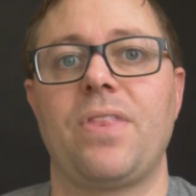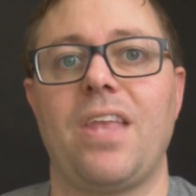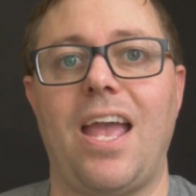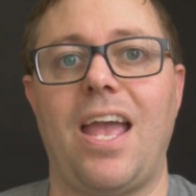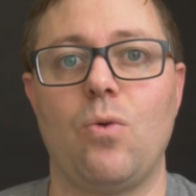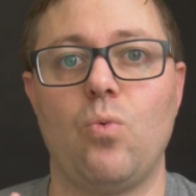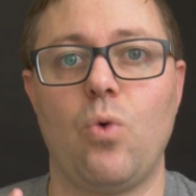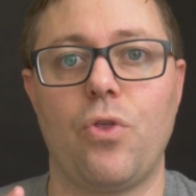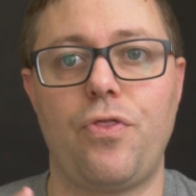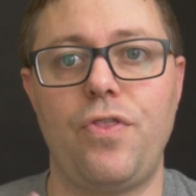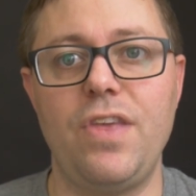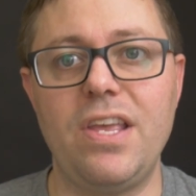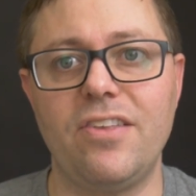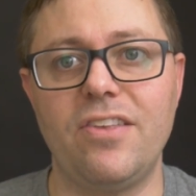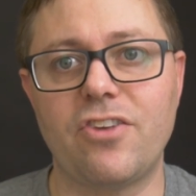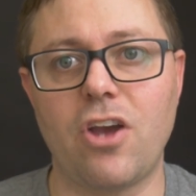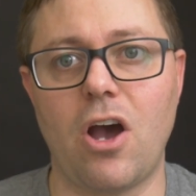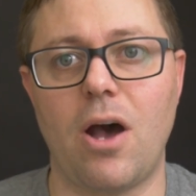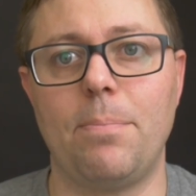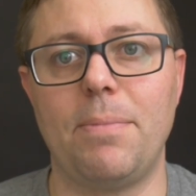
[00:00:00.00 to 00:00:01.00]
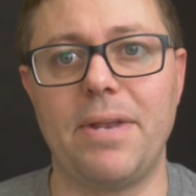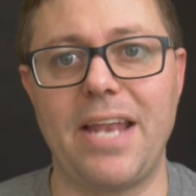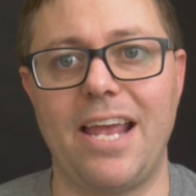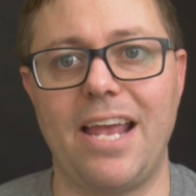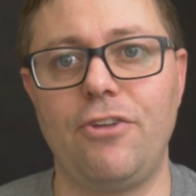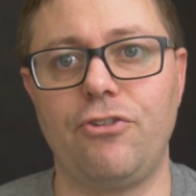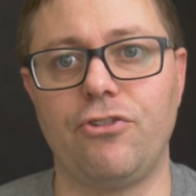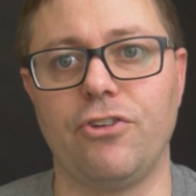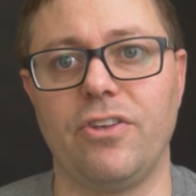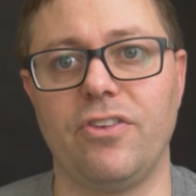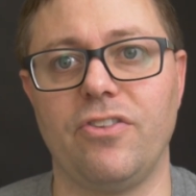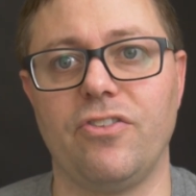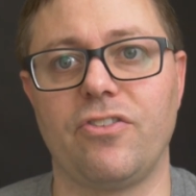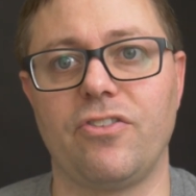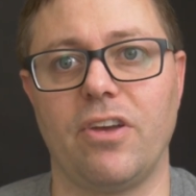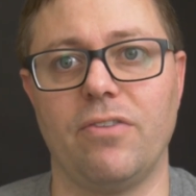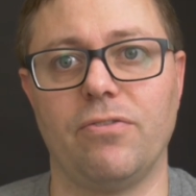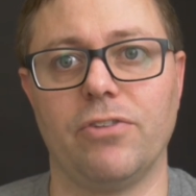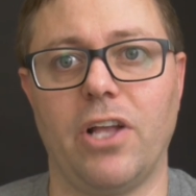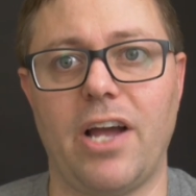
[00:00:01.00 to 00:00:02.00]
And with these combinations
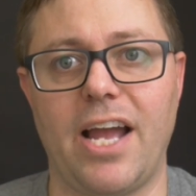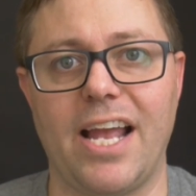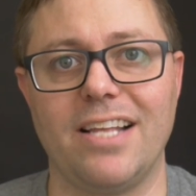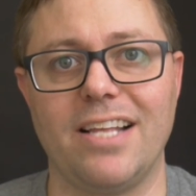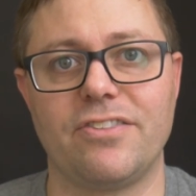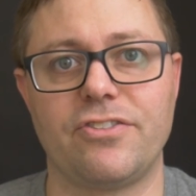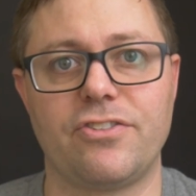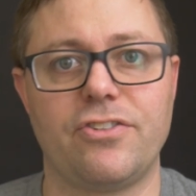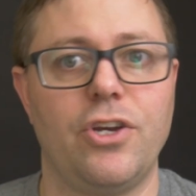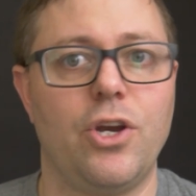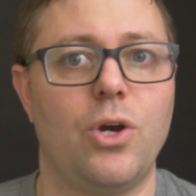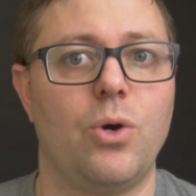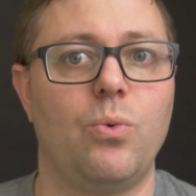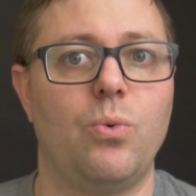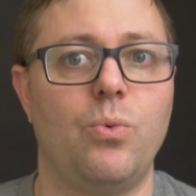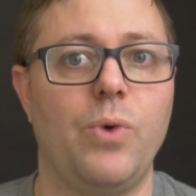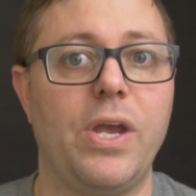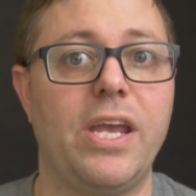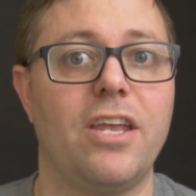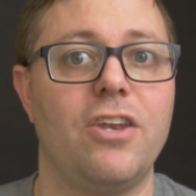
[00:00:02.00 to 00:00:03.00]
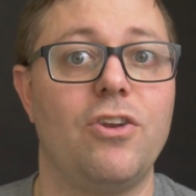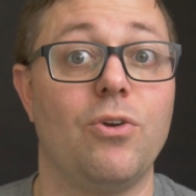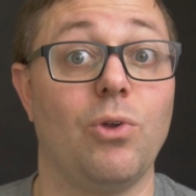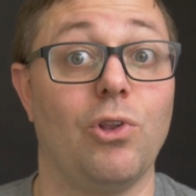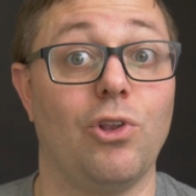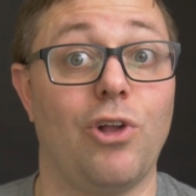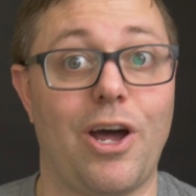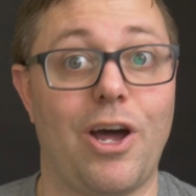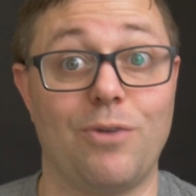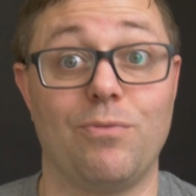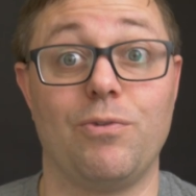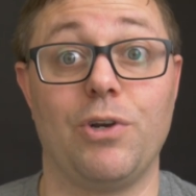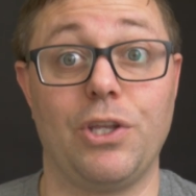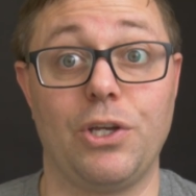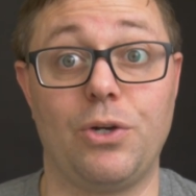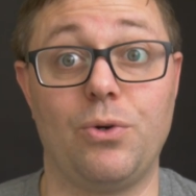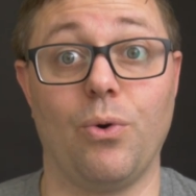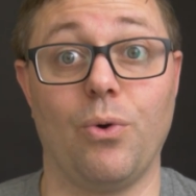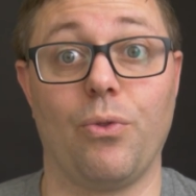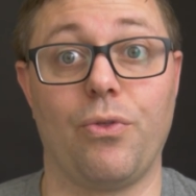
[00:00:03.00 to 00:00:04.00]
of lights, we can do a lot of really cool